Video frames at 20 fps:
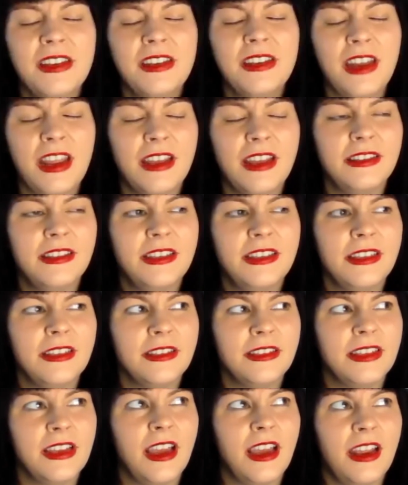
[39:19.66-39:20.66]
that
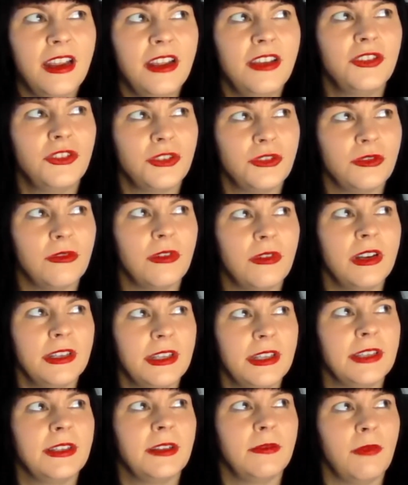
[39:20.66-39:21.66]
Nancy's
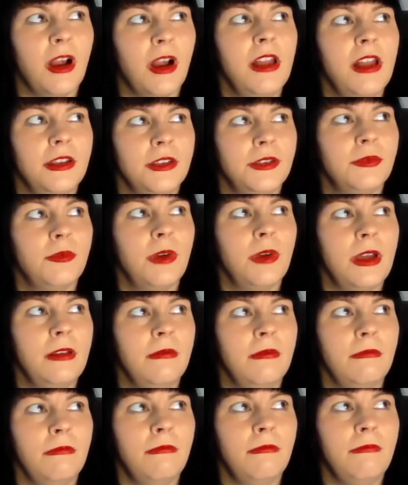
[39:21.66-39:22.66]
ahistoricism, right, is
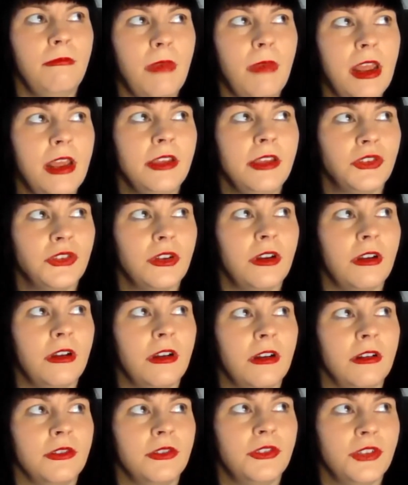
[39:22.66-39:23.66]
what makes
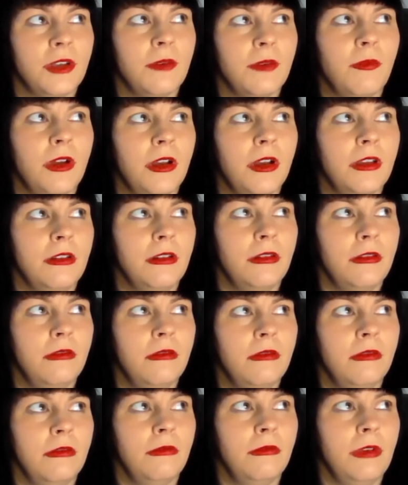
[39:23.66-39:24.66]
her someone
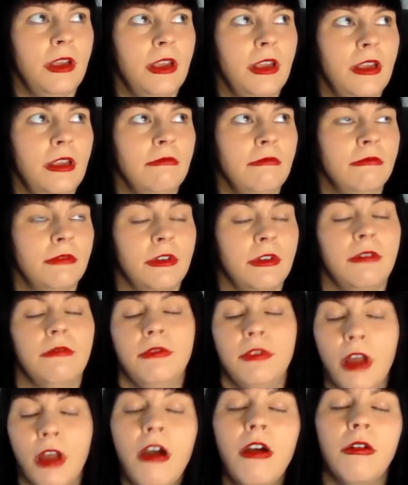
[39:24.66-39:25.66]
who we sort
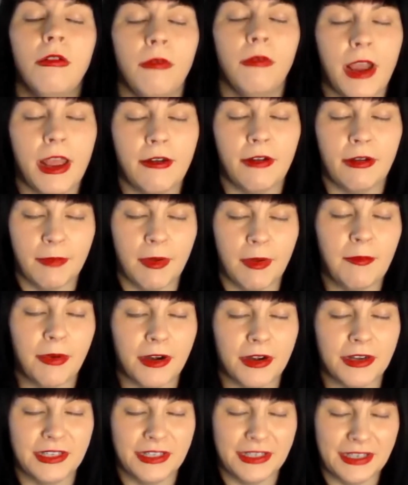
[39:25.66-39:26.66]
of know and
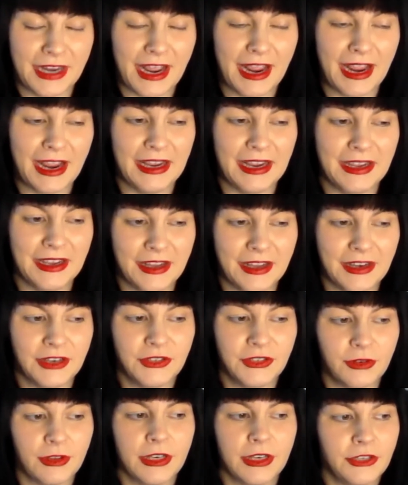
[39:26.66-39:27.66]
remember today. And
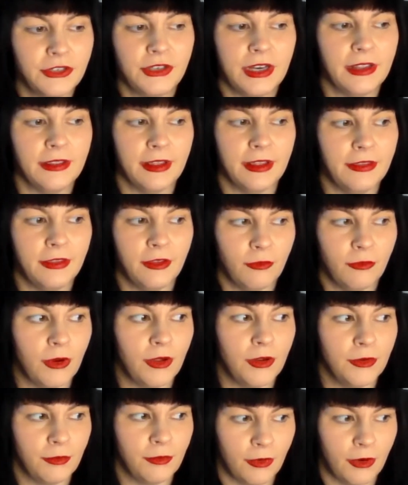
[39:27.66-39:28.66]
it's really interesting that in the
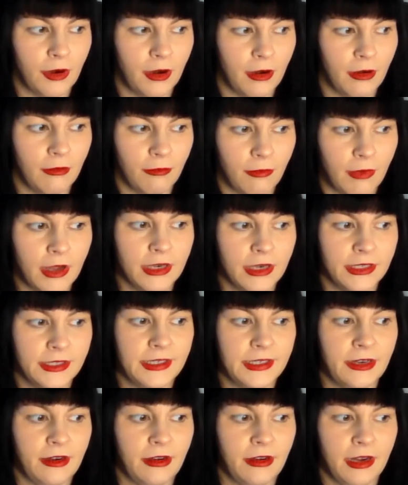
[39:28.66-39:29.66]
World War I
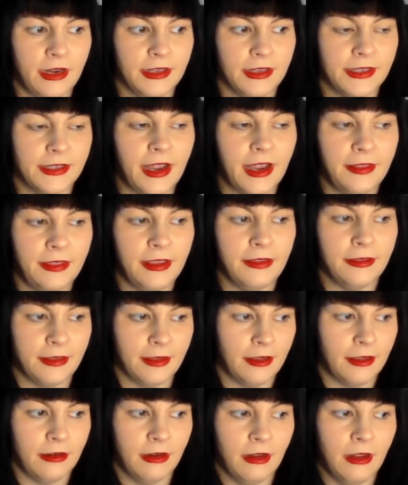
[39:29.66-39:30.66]
series, I think
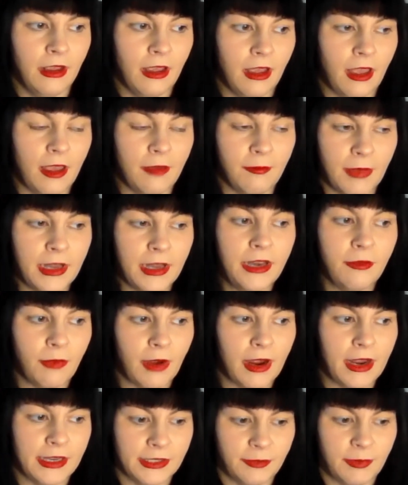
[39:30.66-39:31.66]
that in many
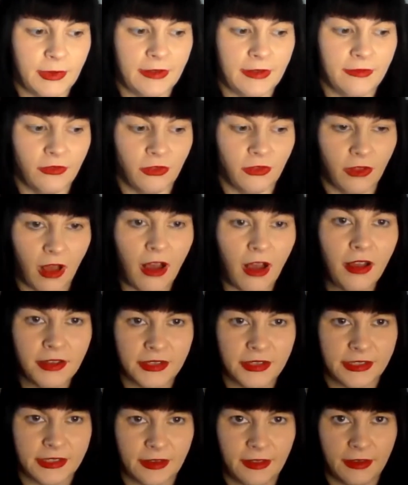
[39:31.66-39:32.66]
ways we've
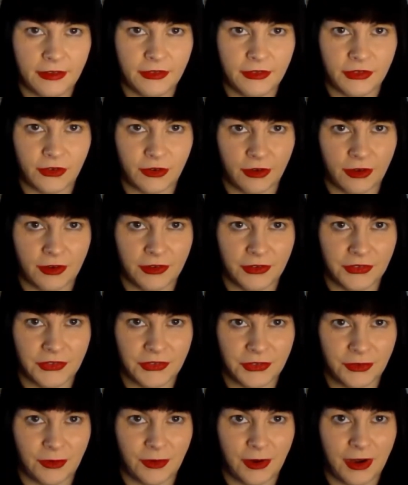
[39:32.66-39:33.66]
lost these girls'
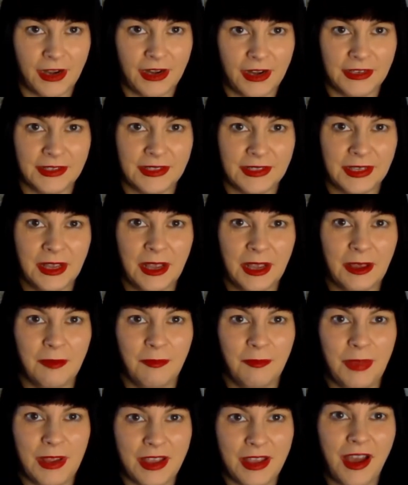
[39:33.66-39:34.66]
stories
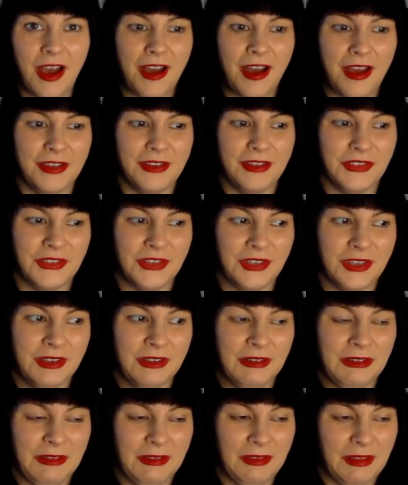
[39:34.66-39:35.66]
because
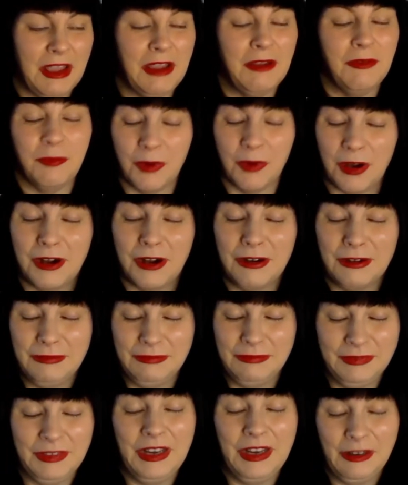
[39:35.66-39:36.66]
they
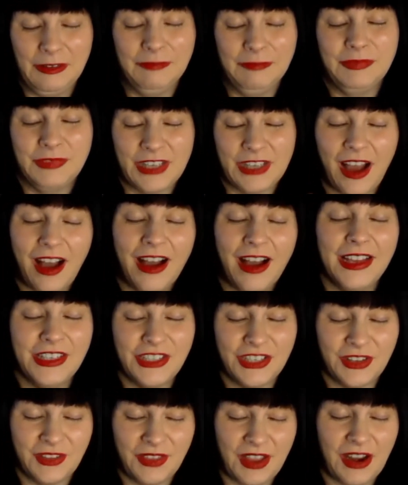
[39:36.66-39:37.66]
were,
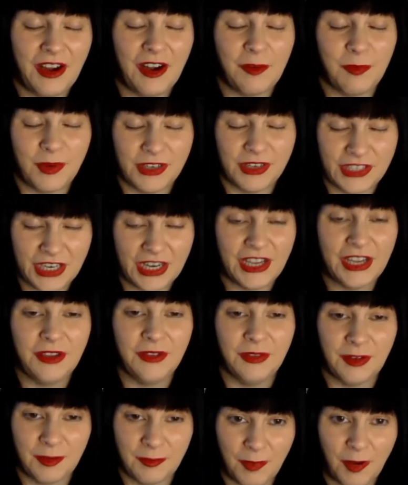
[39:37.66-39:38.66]
tied to their
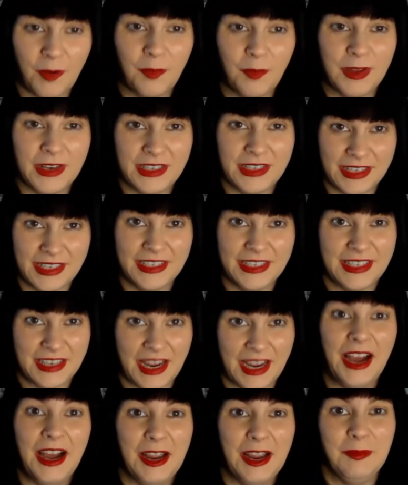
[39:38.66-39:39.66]
particular moment in
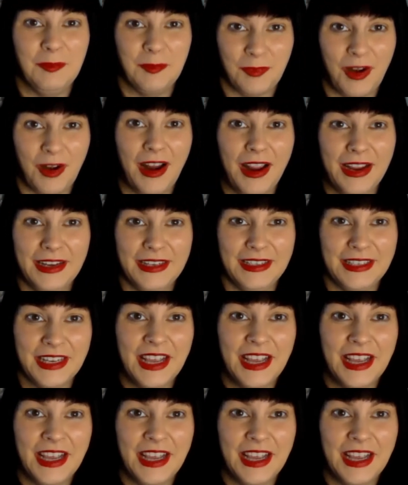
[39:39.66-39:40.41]
time, right?